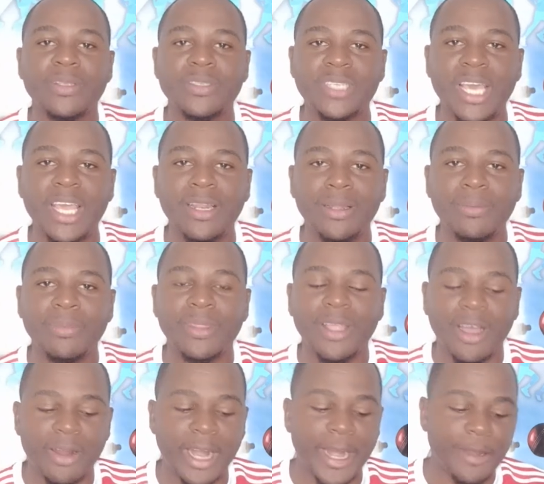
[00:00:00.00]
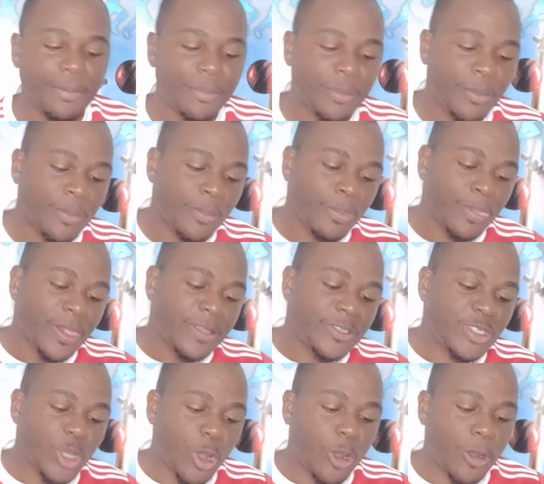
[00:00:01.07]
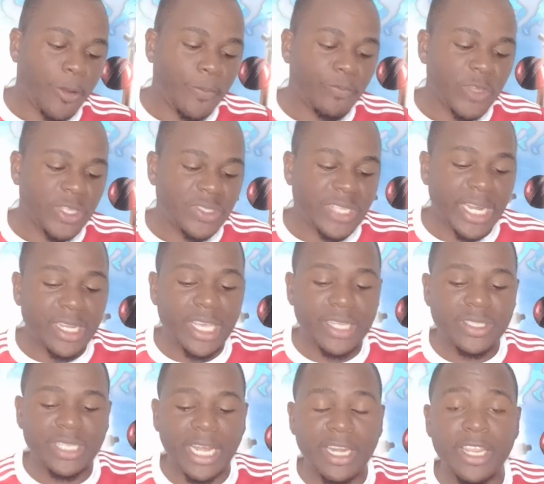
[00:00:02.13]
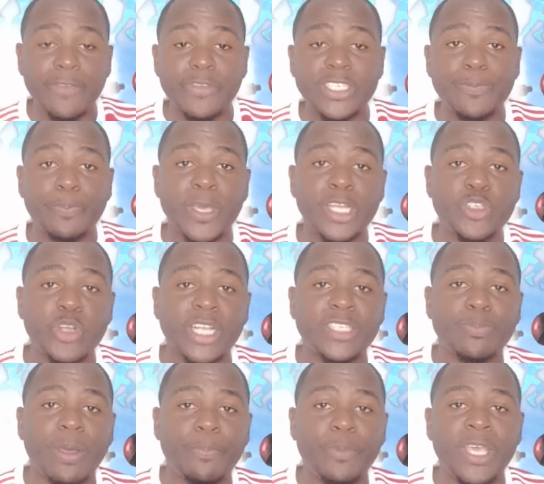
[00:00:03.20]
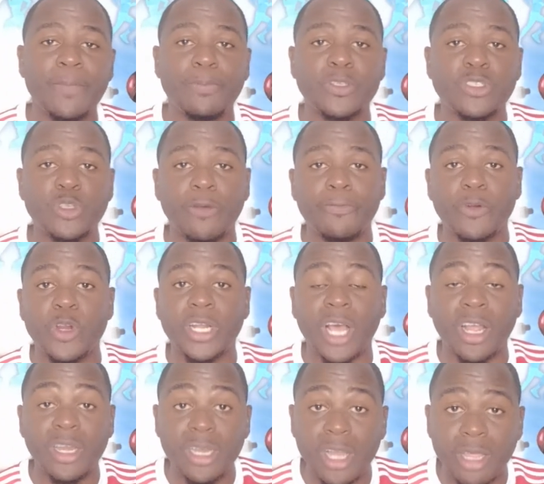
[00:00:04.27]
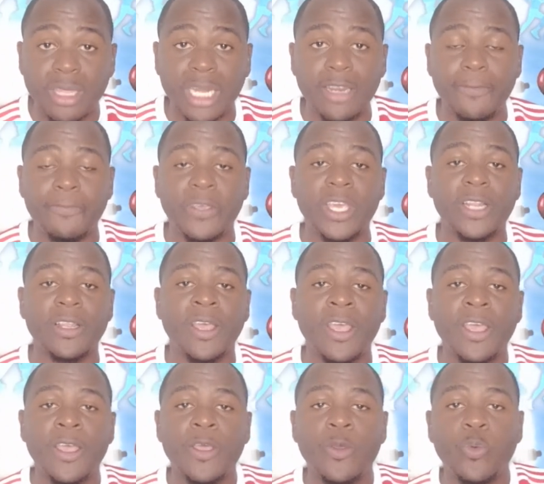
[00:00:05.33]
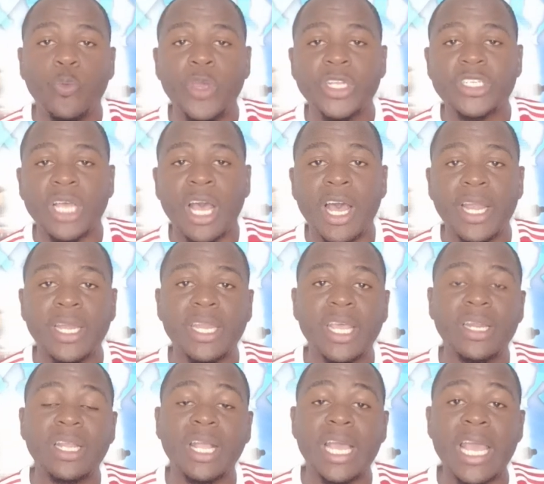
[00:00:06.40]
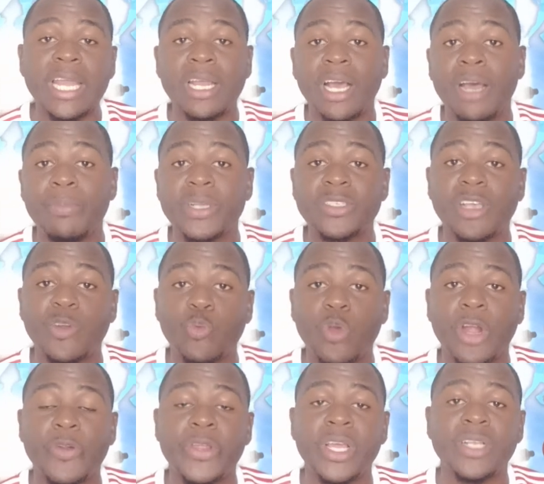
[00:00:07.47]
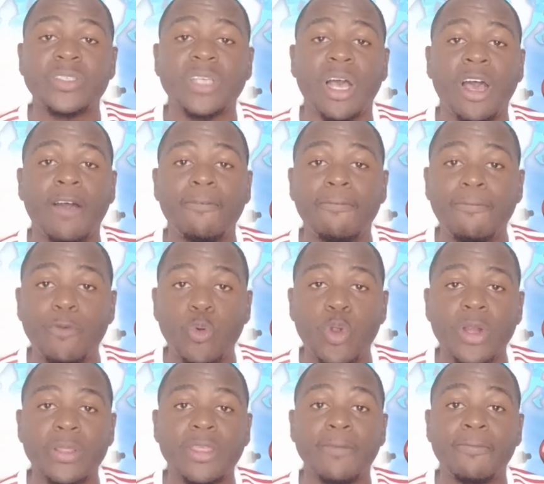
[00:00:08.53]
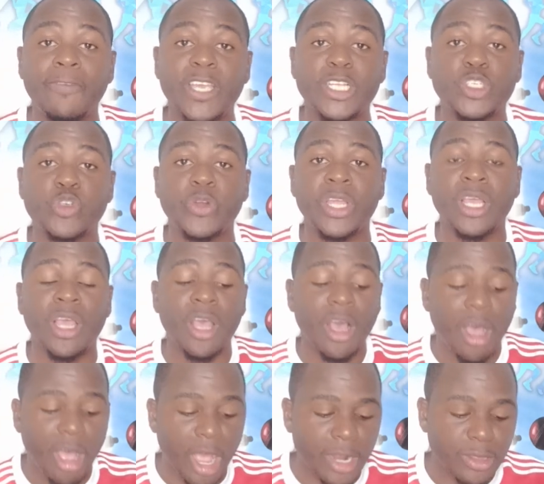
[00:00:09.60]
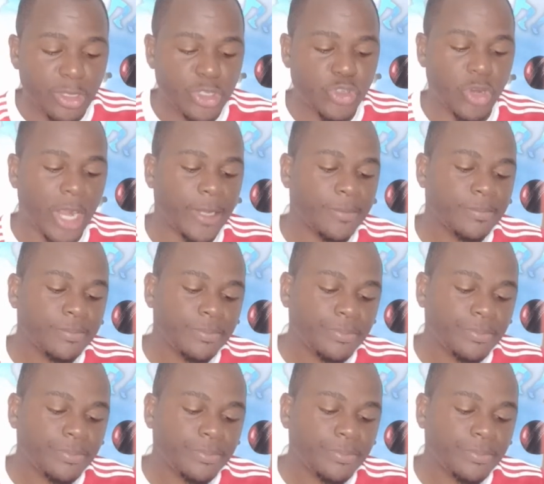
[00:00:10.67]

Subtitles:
Is it? All right. So St. Kitts and Nevis Patriots, my people, suffered another defeat, which handed the Guyana Amazon Warriors a fourth victory on the trot.